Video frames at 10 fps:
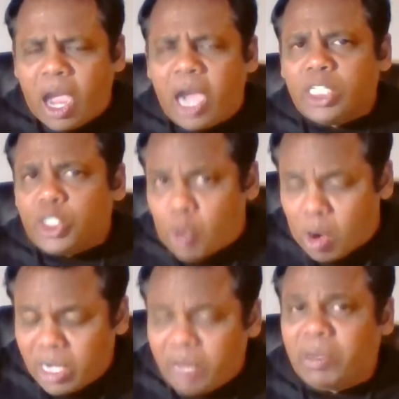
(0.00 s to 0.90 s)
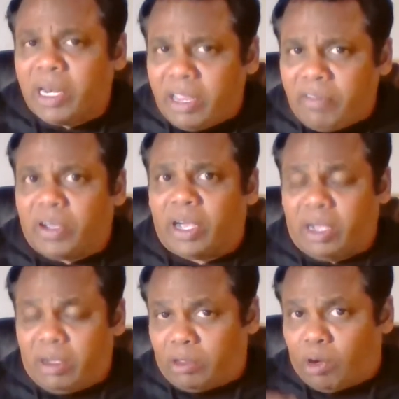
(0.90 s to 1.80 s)
I strongly believe
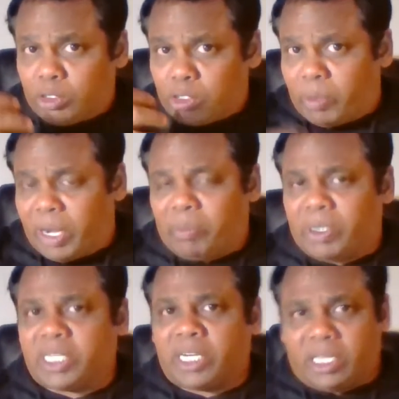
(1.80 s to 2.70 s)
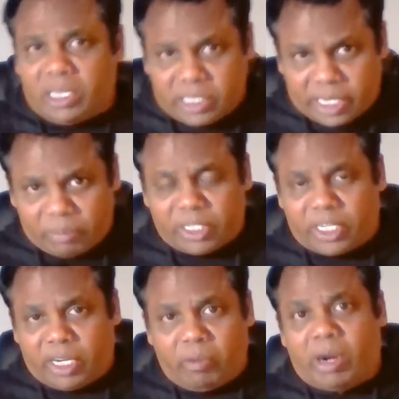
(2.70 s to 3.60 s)
also being present in the same
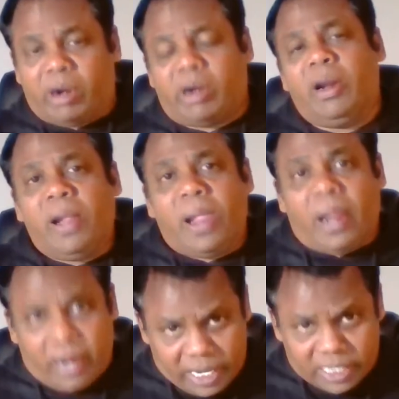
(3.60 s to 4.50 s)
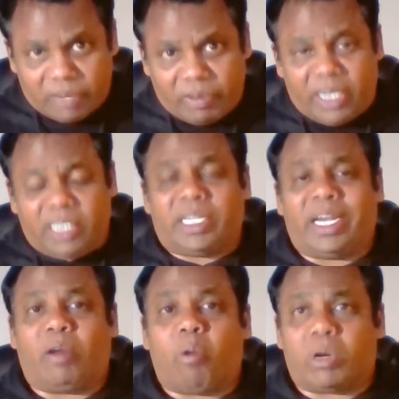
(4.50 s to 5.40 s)
city where AJB is
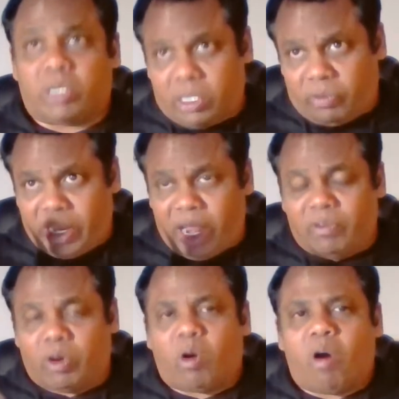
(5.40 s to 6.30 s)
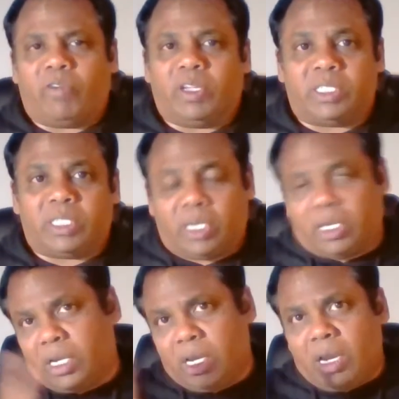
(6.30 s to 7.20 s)
headquartered. We have our office
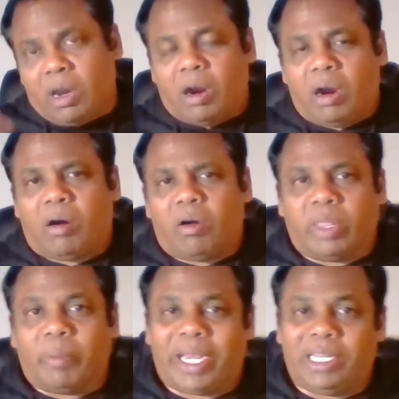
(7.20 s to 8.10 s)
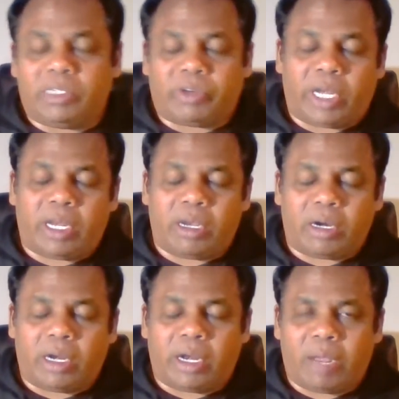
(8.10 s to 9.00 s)
on the main street here
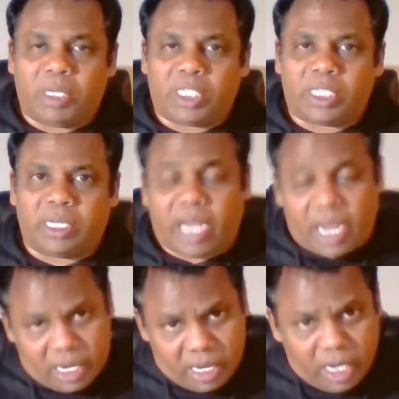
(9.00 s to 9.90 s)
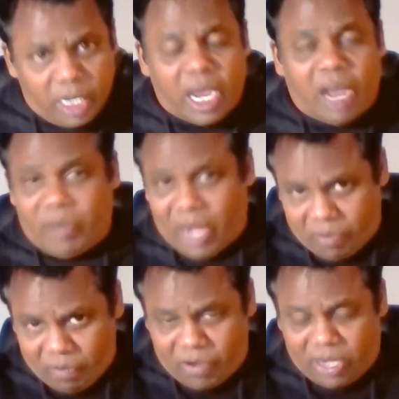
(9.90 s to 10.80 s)
in Hamilton, and we have
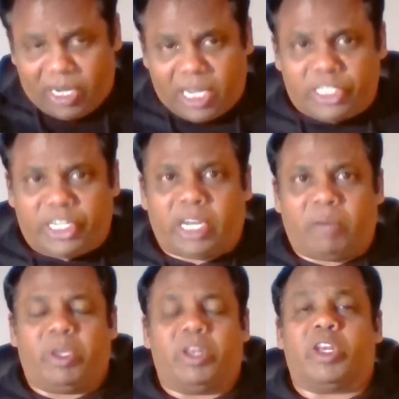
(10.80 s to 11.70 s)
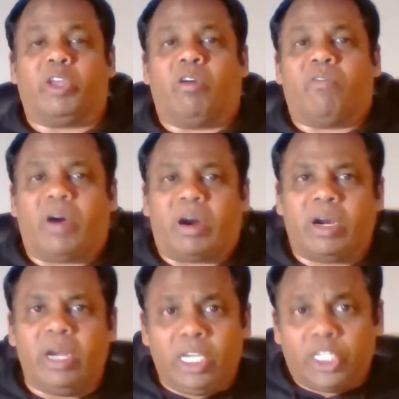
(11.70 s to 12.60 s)
a fantastic community of our
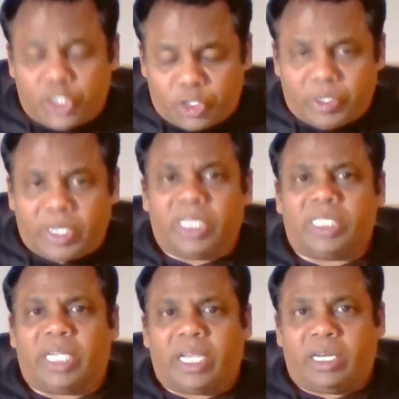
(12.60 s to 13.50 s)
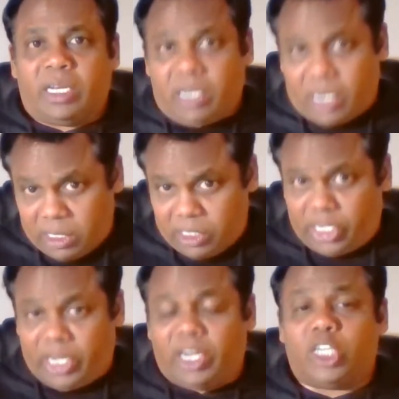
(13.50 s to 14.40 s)
students and other
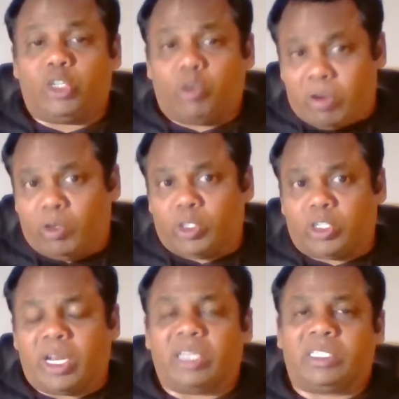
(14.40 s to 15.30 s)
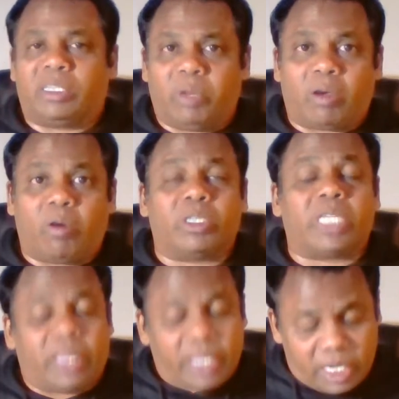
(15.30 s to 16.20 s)
seniors who have also done a similar course.
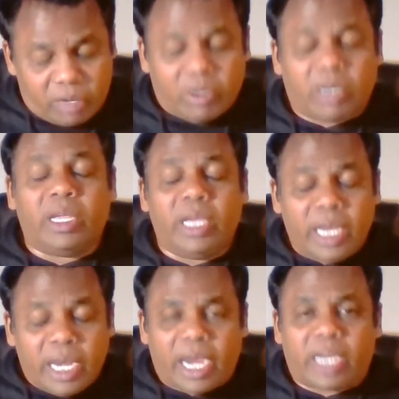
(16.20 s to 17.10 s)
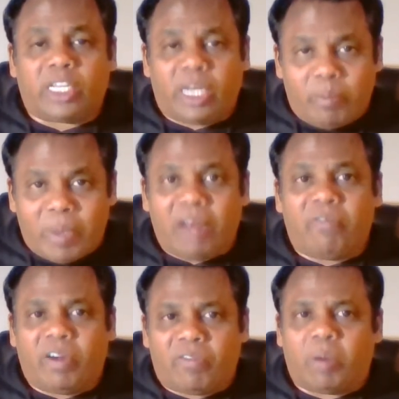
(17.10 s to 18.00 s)
I think you will actually
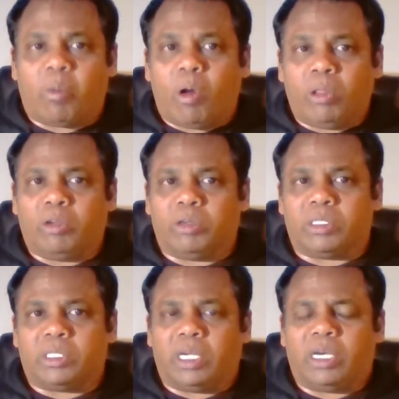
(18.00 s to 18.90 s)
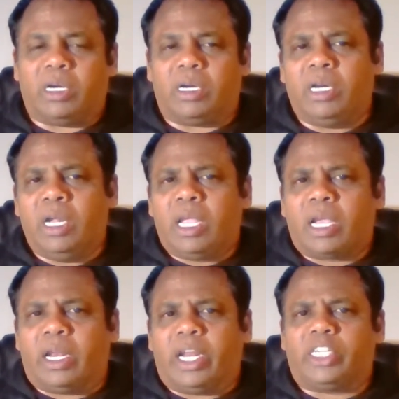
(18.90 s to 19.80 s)
benefit from all those
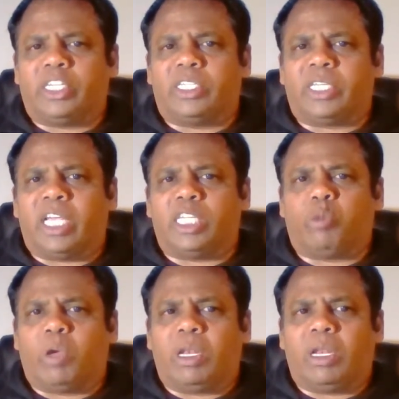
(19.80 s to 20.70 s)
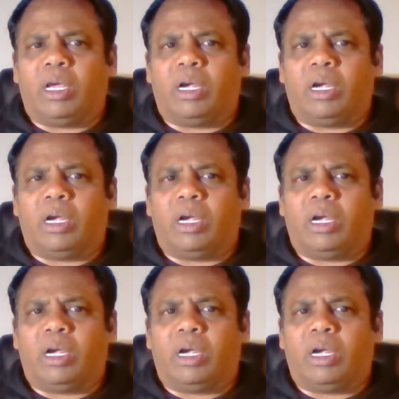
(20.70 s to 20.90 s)
connections as well.